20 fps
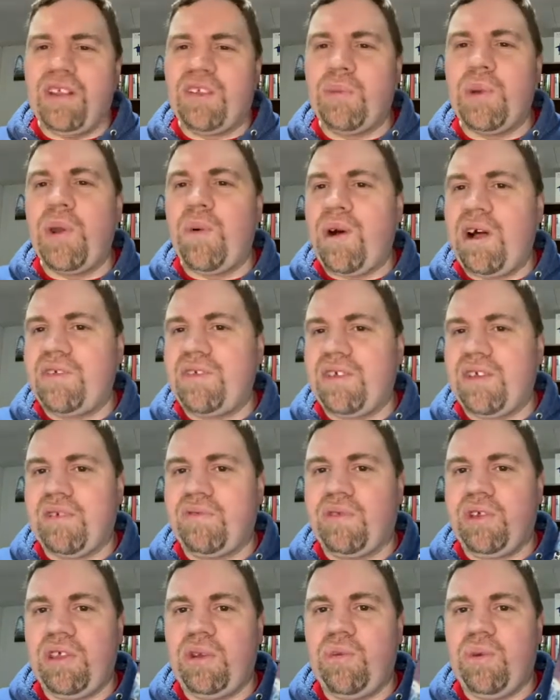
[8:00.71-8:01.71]
It's been a while since
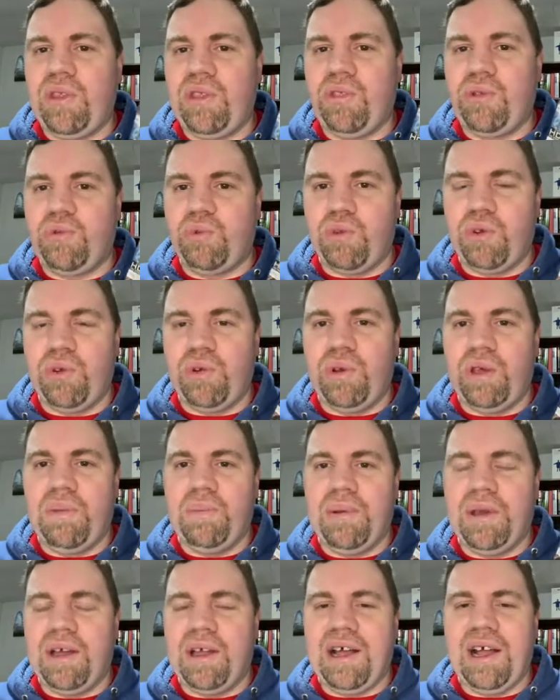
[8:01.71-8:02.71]
I've really went through it,
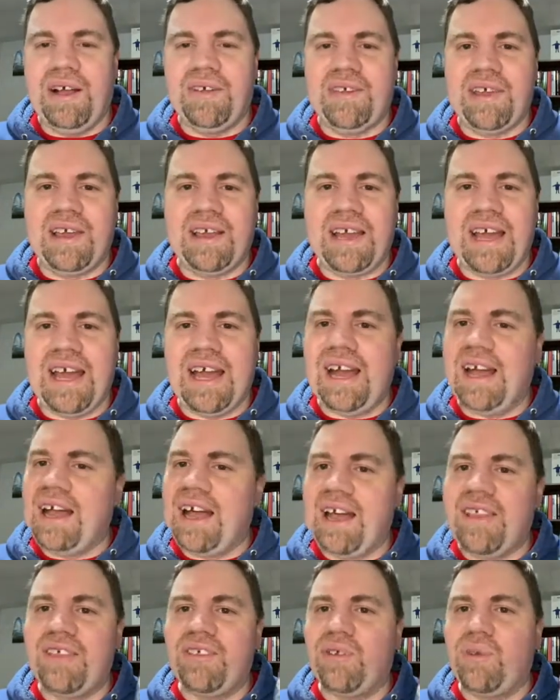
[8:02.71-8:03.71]
but I was like,
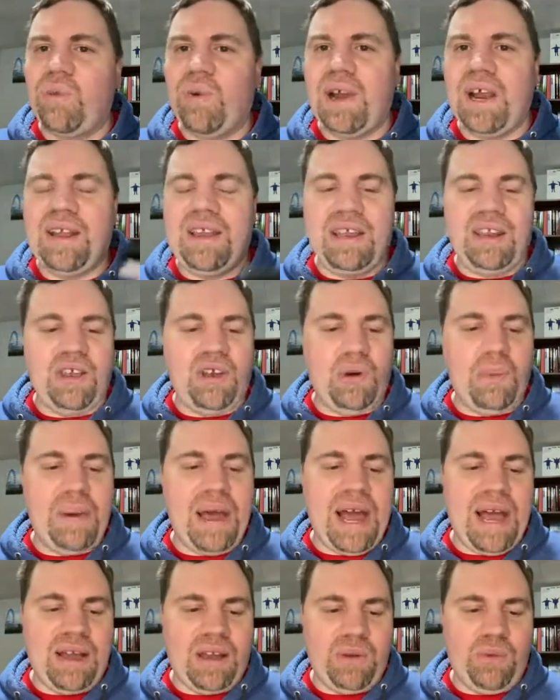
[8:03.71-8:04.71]
this is one I need to go
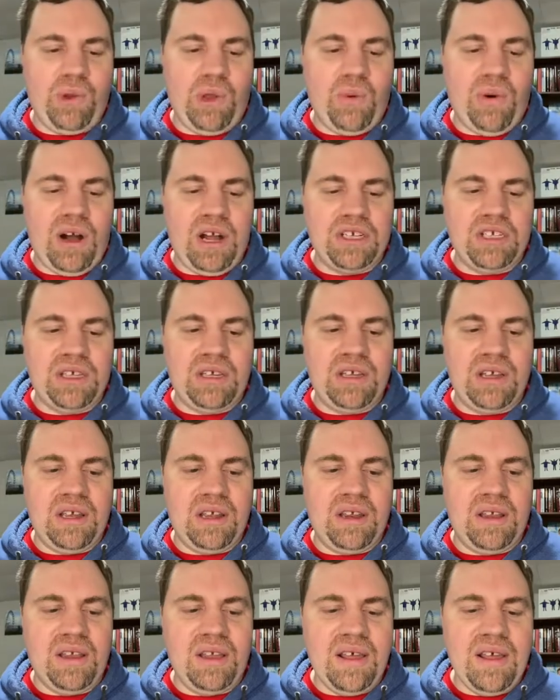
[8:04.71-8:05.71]
back and rewatch
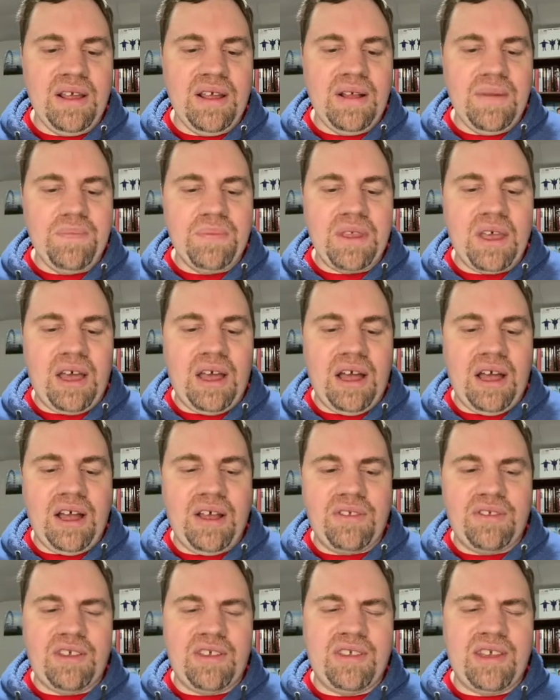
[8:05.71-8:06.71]
again
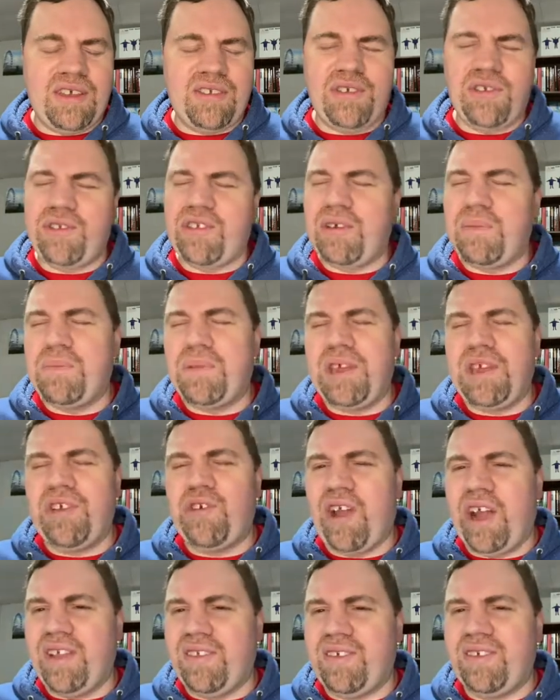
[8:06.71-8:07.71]
because it has so many
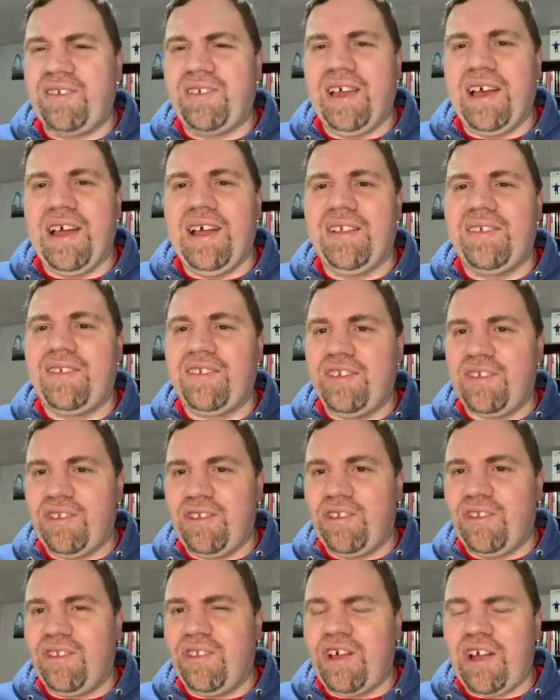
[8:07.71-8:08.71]
great sets
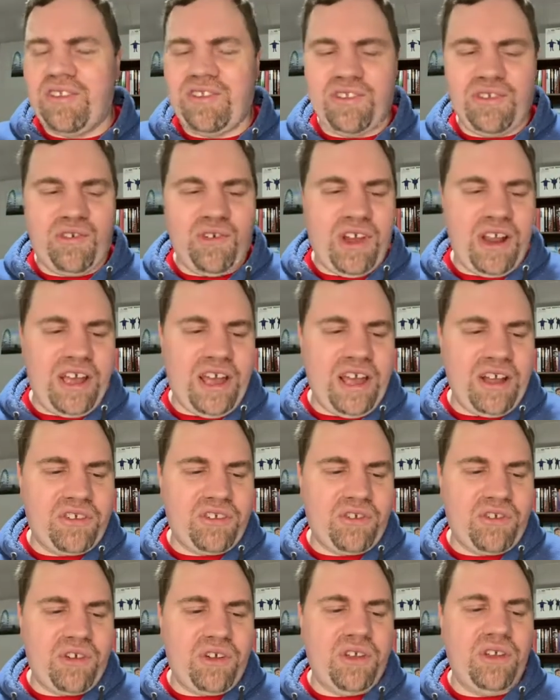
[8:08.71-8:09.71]
and lots of great
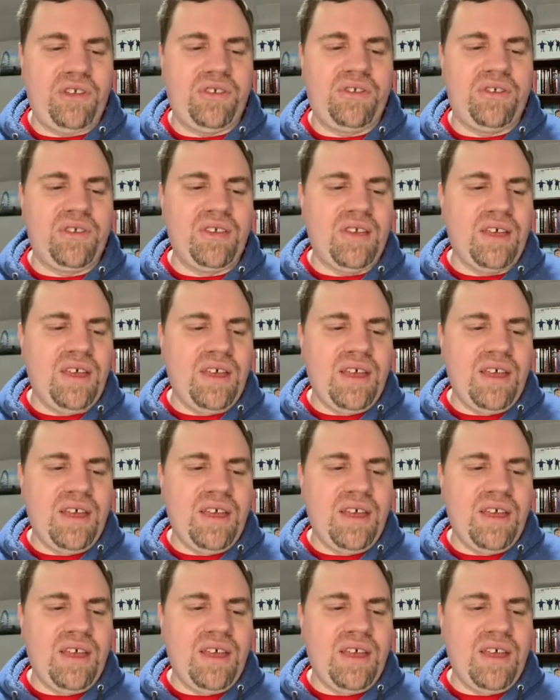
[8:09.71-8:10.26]
extras.